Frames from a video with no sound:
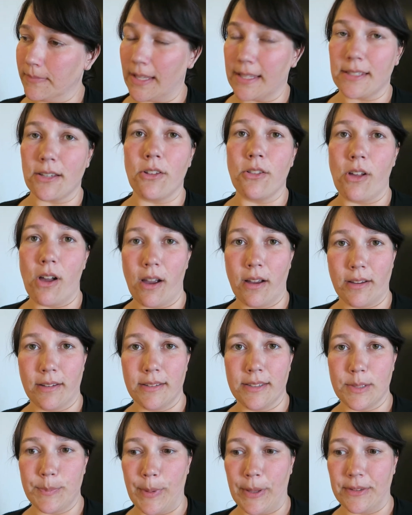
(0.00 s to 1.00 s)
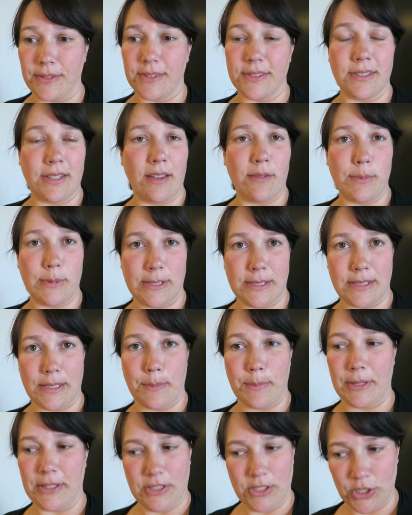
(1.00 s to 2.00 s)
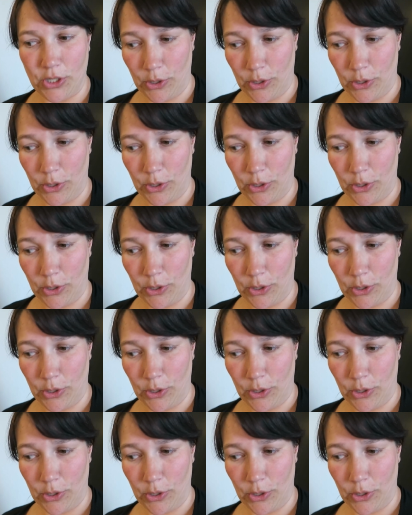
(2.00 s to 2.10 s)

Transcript: That's how long it's been since I've been sleeping.